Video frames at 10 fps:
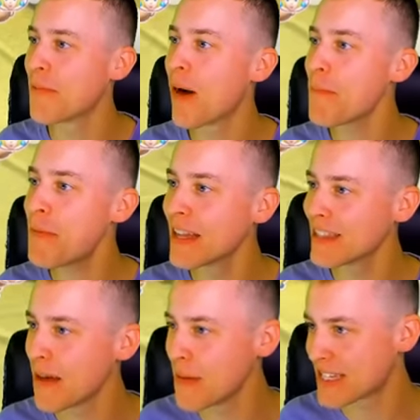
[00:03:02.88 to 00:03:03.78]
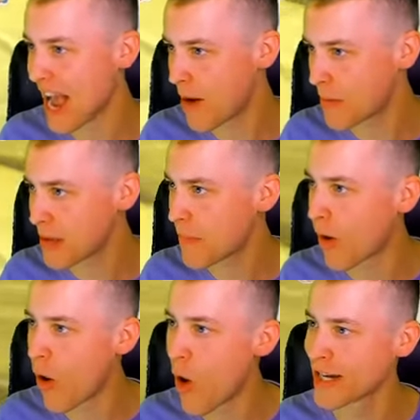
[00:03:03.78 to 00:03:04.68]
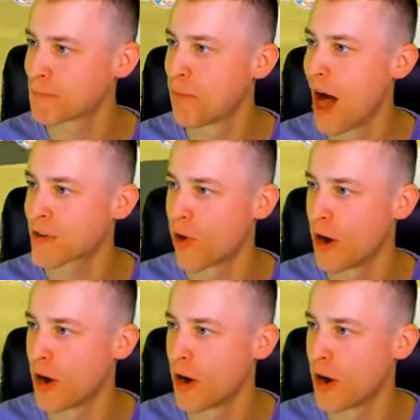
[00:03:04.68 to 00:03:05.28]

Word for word: There might be a limit to how many. Oh, I just blocked